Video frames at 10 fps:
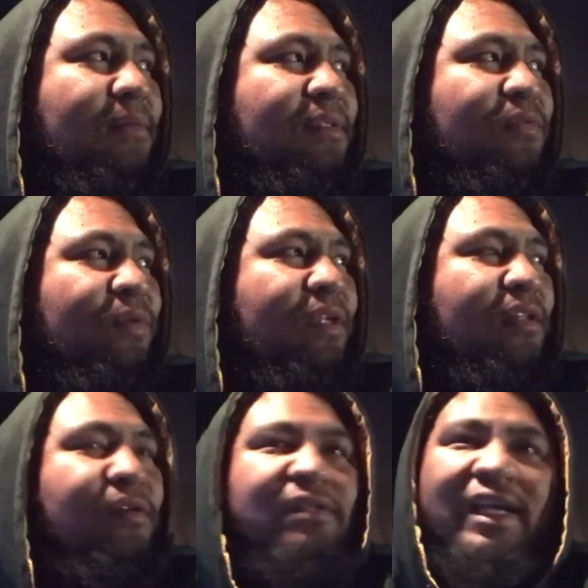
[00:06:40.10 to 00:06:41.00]
just one
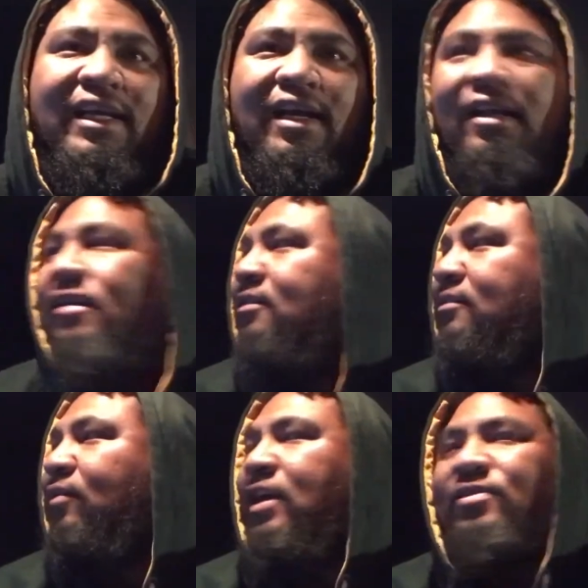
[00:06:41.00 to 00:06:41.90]
of those. I kind of
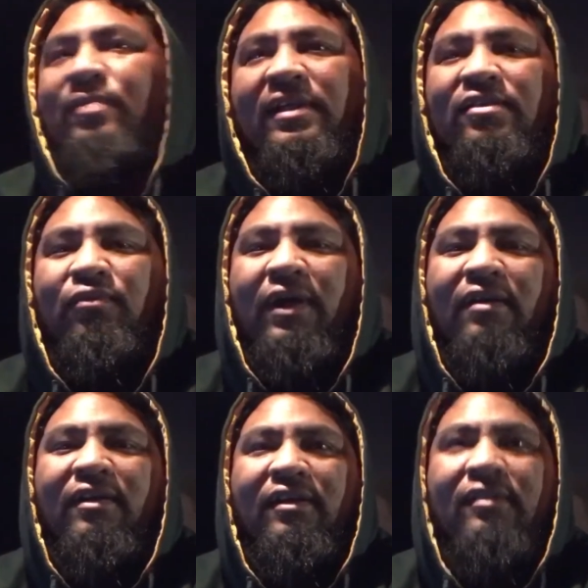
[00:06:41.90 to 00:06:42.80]
watch my
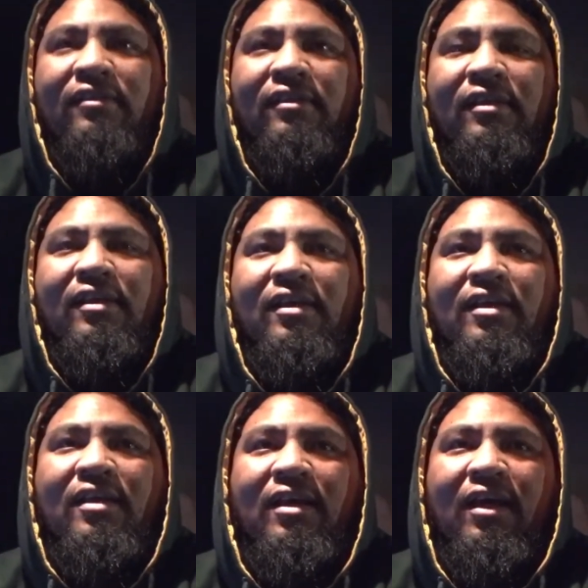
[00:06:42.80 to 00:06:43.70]
surroundings.
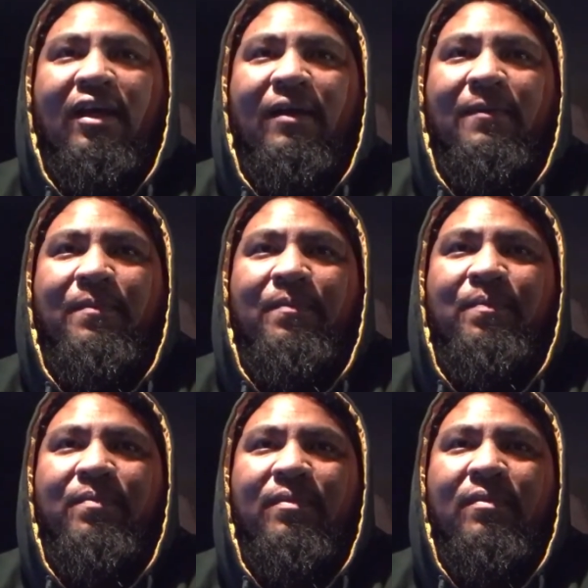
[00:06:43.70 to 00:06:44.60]

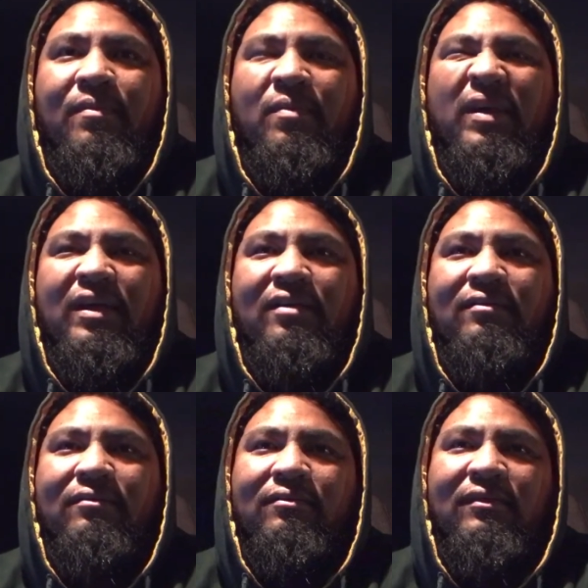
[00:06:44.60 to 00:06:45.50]
But
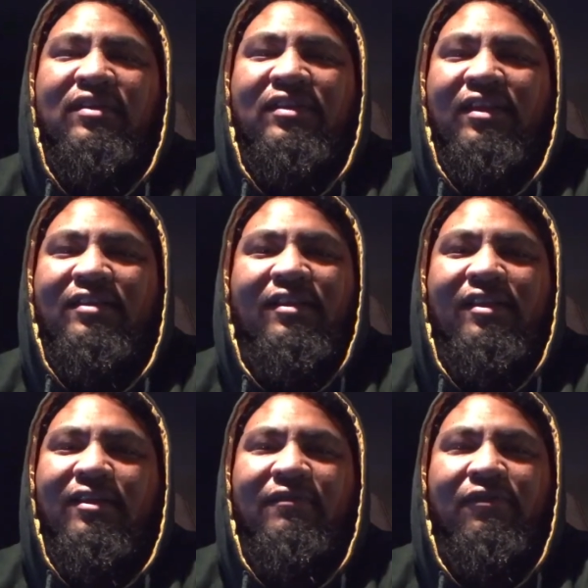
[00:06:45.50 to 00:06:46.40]

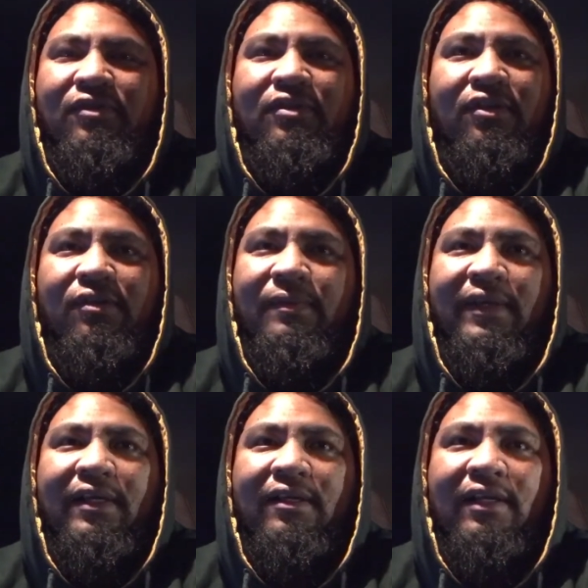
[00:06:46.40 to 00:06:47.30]
60 for sure,
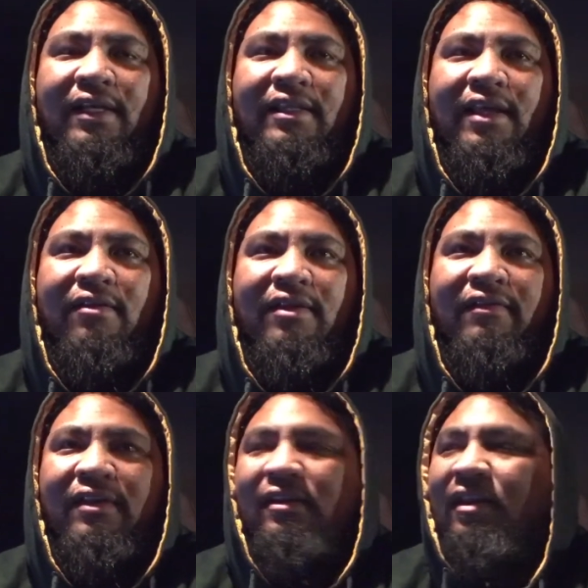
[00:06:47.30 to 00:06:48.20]
man. Like they don't
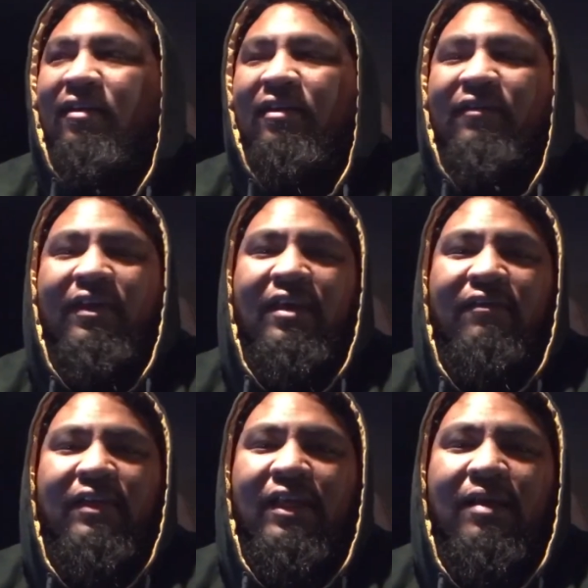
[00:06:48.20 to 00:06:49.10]
even
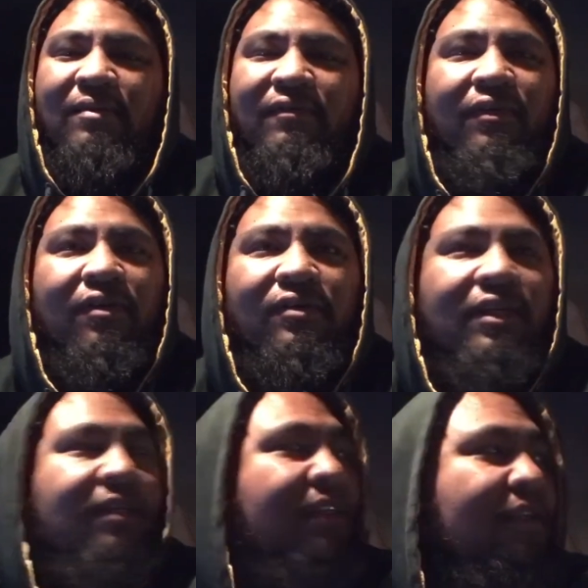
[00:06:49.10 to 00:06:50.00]
give a damn if you go
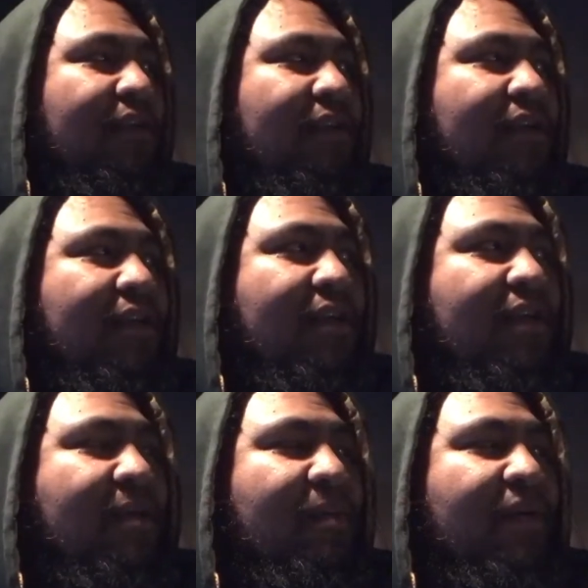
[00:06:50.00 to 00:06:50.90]
60.
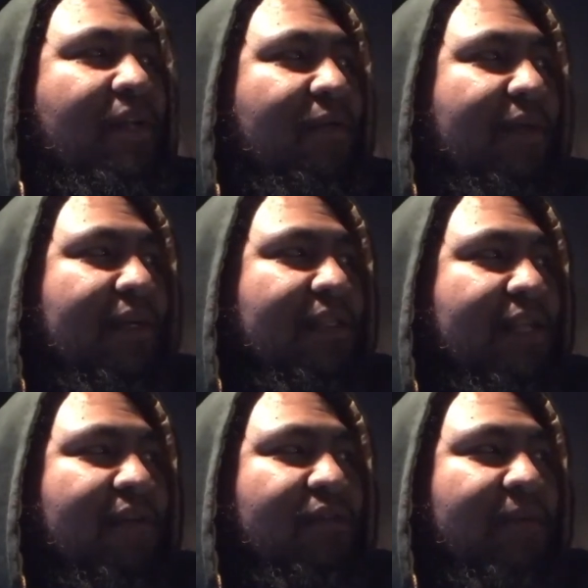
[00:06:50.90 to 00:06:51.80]
But anyways,
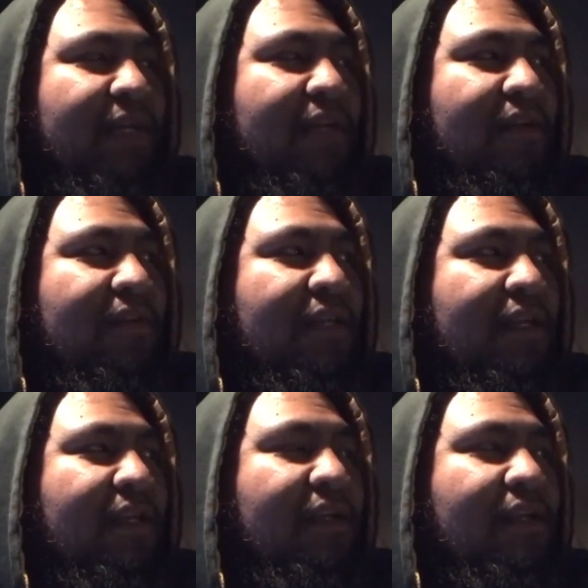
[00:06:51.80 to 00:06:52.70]
that was my little
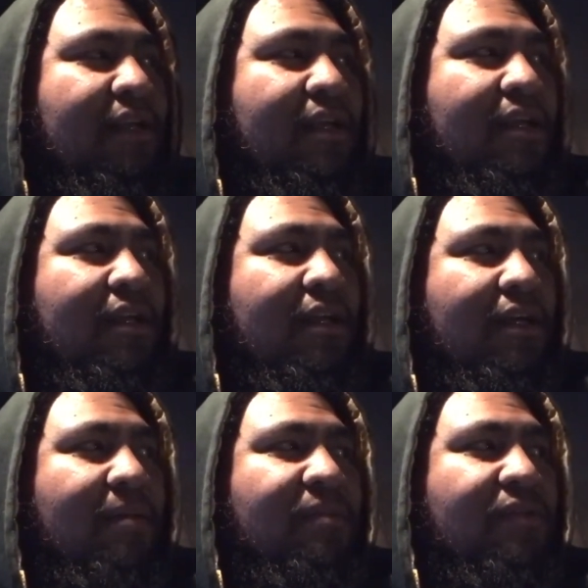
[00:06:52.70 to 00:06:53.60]
thing.
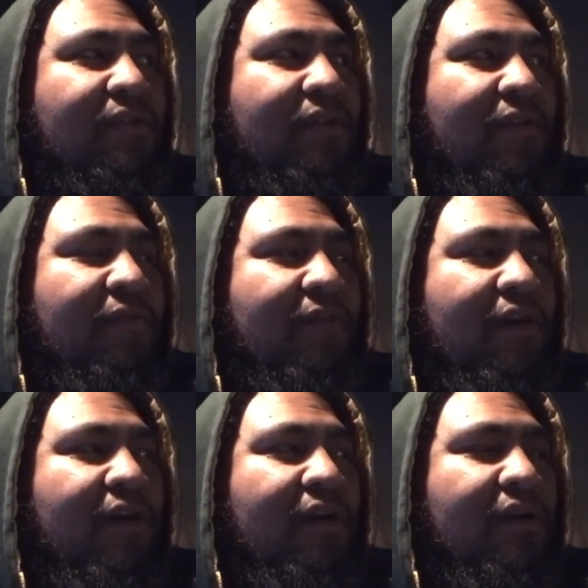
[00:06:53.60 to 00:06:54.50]
So
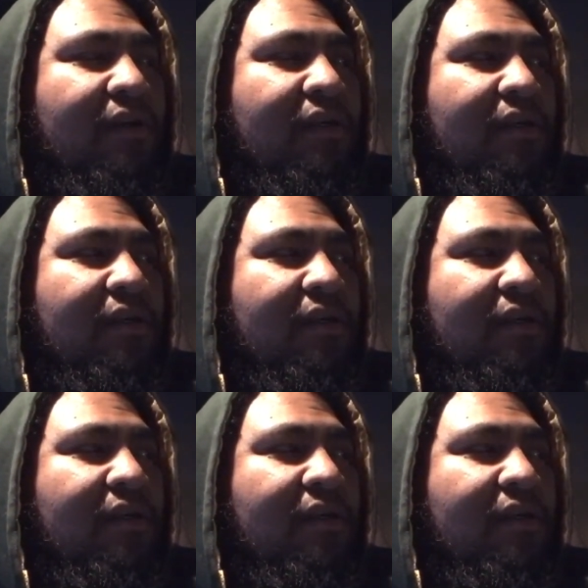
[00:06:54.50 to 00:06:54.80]
far,